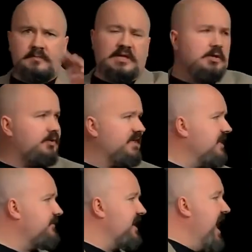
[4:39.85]
You can
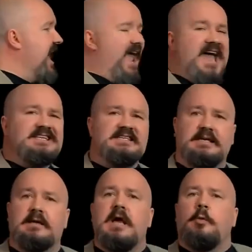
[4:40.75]
even edit
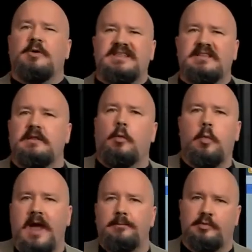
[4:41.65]
it within the
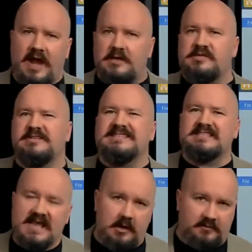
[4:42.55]
web browser
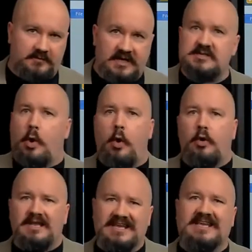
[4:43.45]
itself. It's
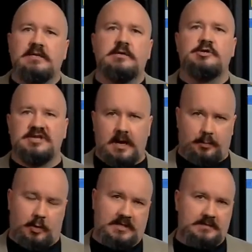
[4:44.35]
all in
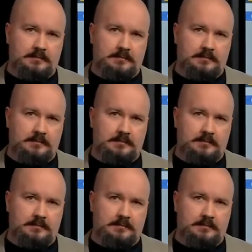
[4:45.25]
SharePoint.